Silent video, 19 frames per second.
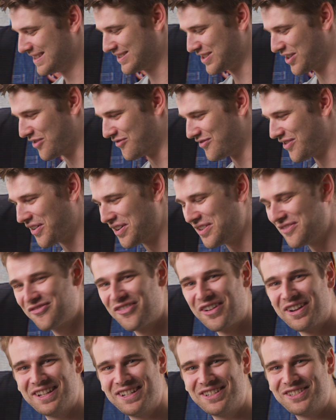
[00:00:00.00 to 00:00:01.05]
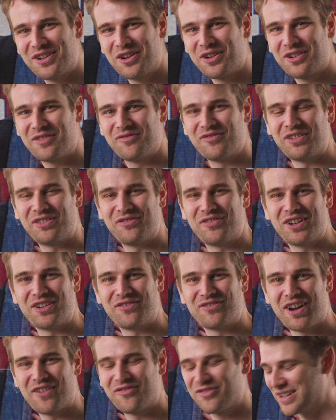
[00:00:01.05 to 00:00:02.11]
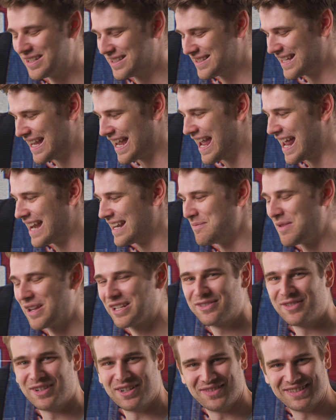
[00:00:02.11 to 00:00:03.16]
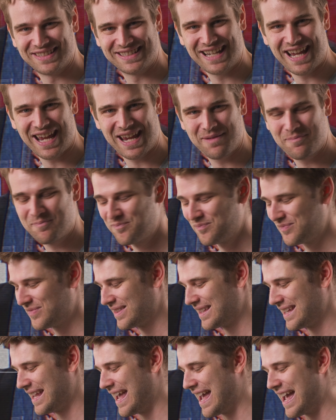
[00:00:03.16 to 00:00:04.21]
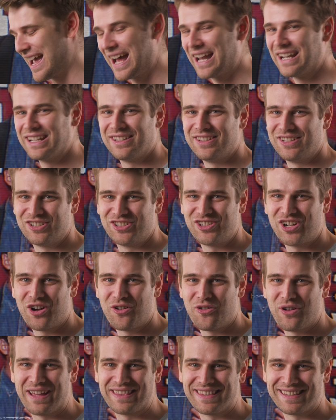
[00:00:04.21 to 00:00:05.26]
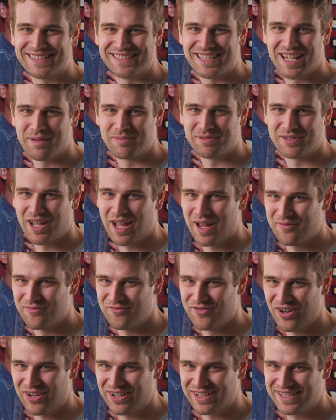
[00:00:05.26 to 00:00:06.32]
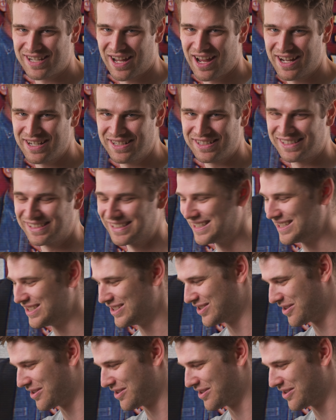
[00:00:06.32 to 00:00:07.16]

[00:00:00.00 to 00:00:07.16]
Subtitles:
So very funny joke, very funny reference, and it makes fun of his name and the show at the same time. Very tight, clean